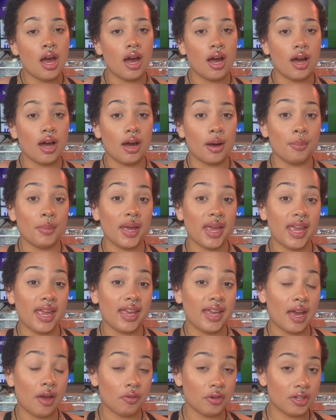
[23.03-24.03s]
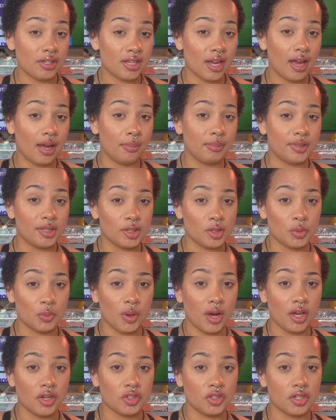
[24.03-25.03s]
a countertop
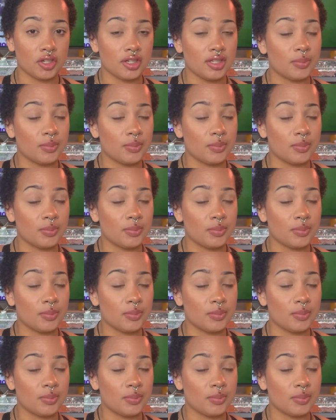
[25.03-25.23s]
dishwasher,